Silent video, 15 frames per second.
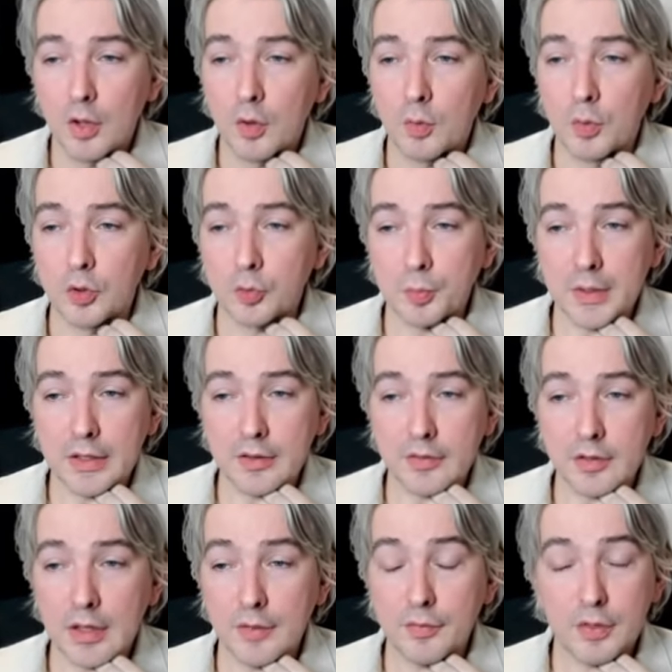which
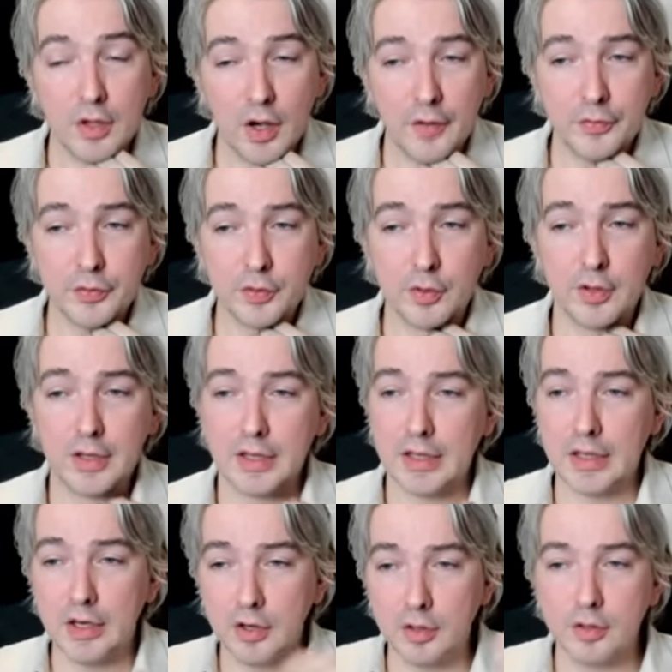means if the officer
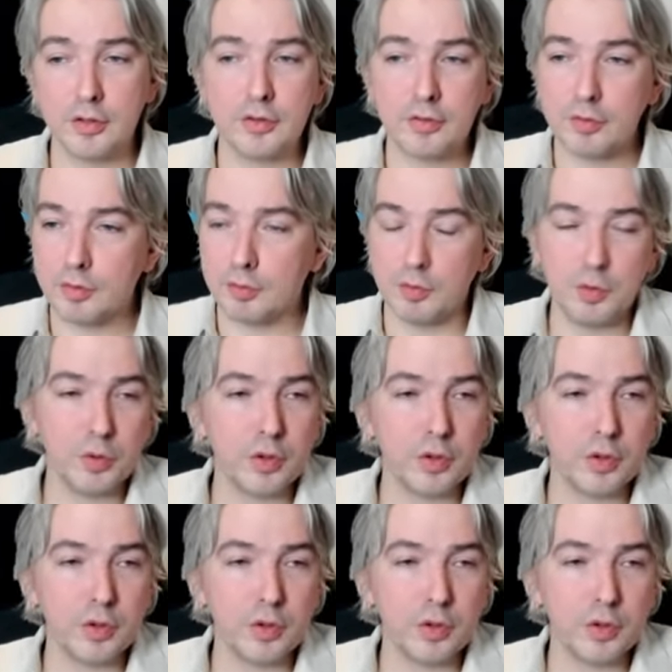hears through